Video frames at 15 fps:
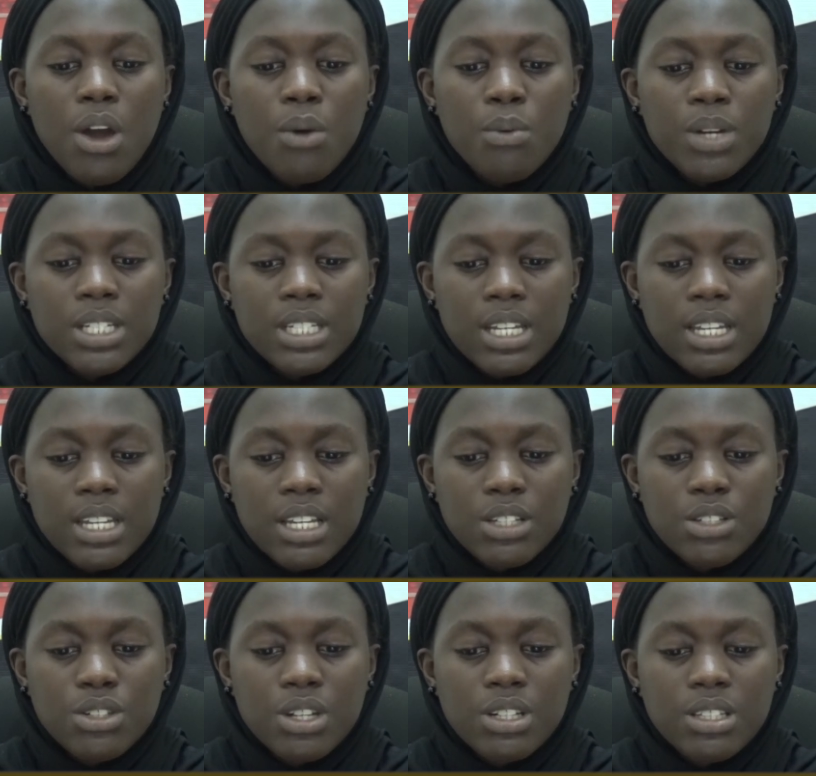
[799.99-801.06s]
which in
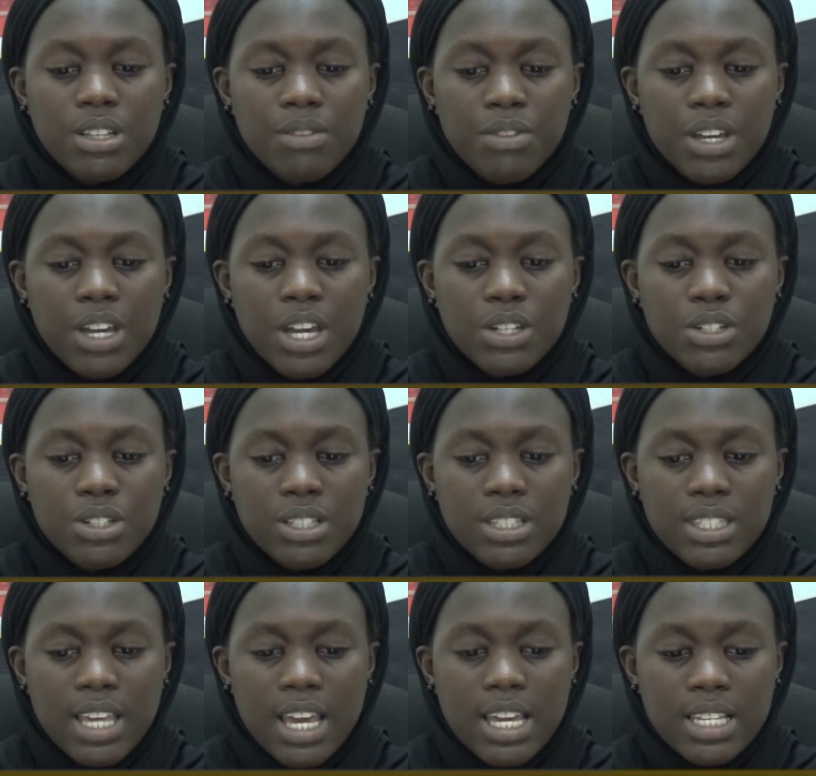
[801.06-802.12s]
his justification
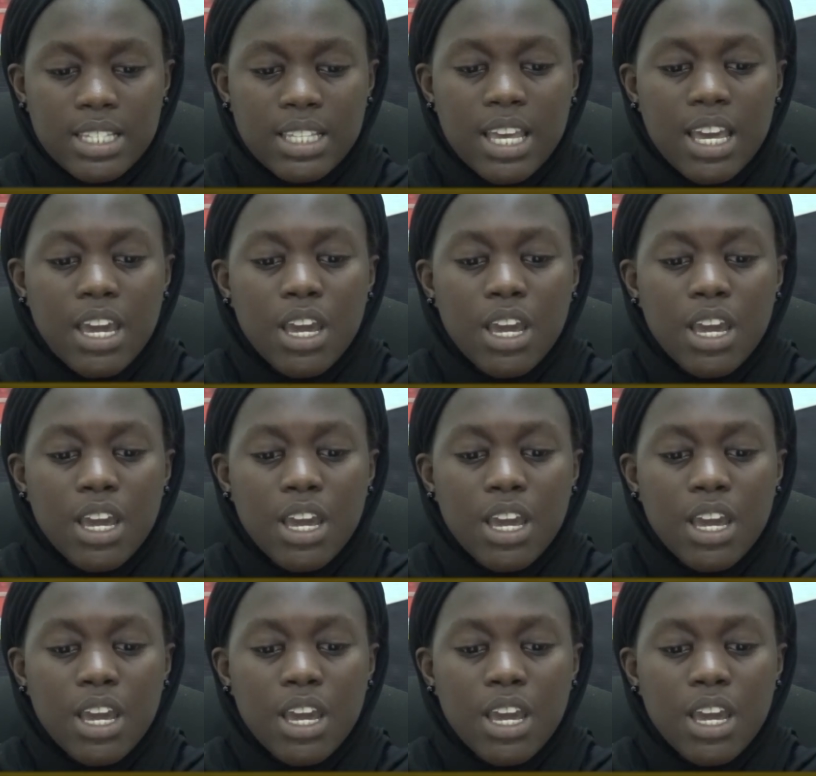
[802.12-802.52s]
says